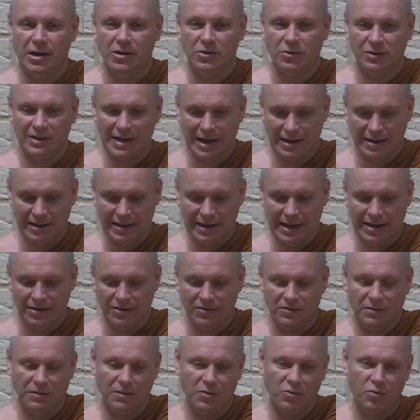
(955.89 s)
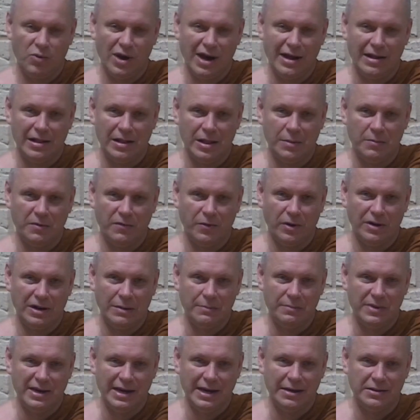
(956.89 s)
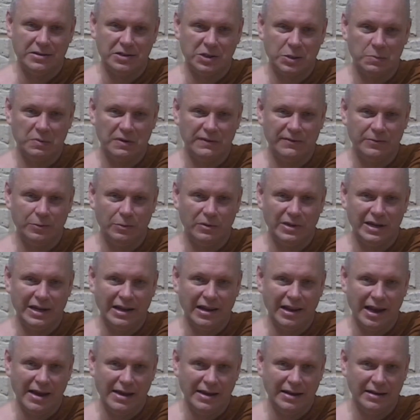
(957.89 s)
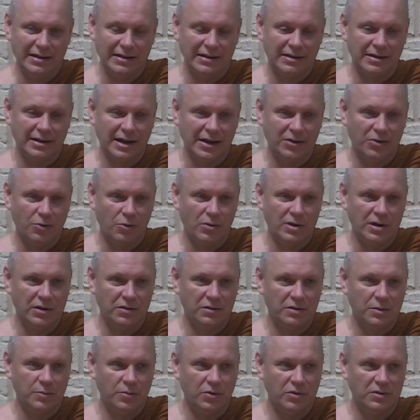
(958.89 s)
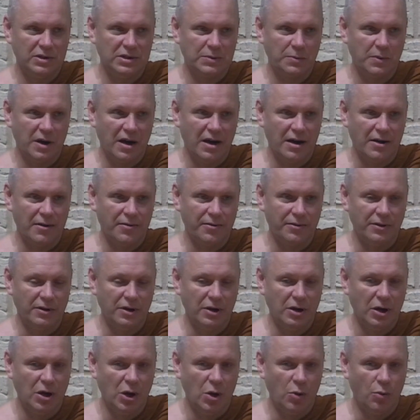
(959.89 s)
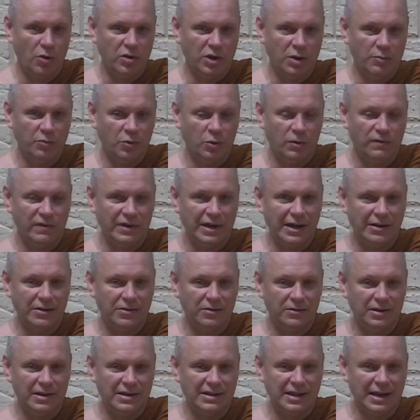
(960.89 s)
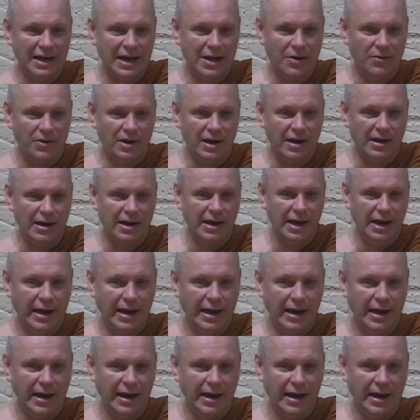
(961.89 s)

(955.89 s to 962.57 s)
You're getting into the realm of what it means to be fully enlightened according to the Buddhist path when you're moving into this area.